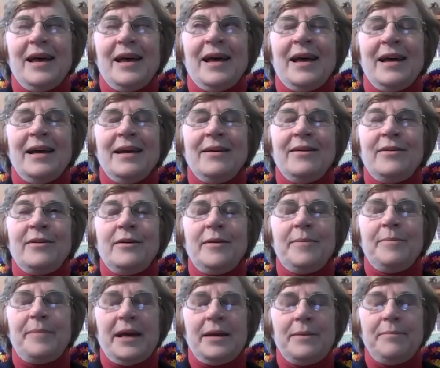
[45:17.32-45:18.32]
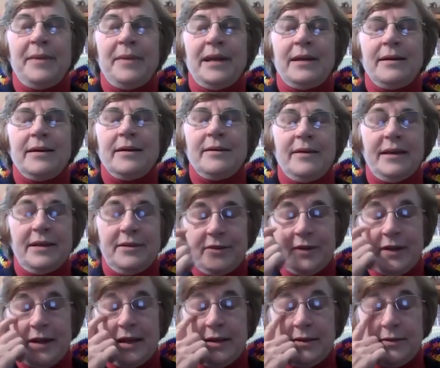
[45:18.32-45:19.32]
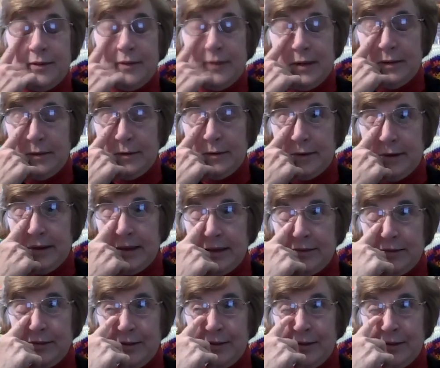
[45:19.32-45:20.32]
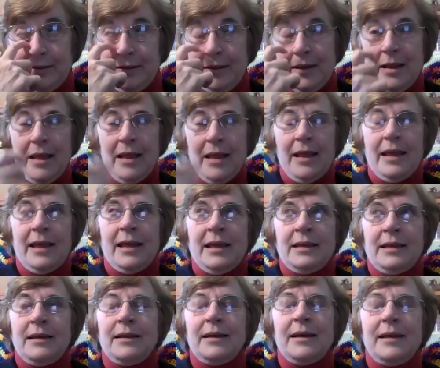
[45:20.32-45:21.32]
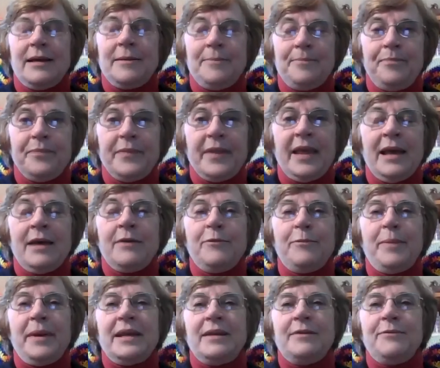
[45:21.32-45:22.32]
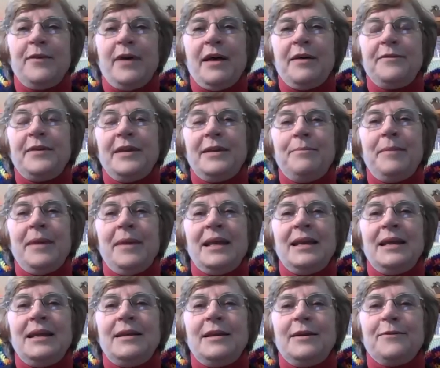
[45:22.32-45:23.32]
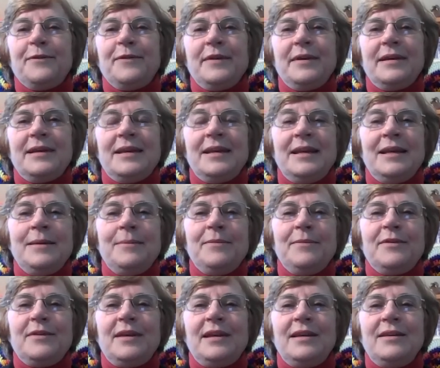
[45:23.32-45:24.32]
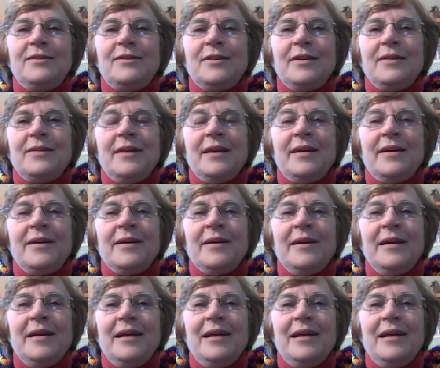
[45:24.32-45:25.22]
I learned about Medical Education International and have been involved in many different teams teaching there.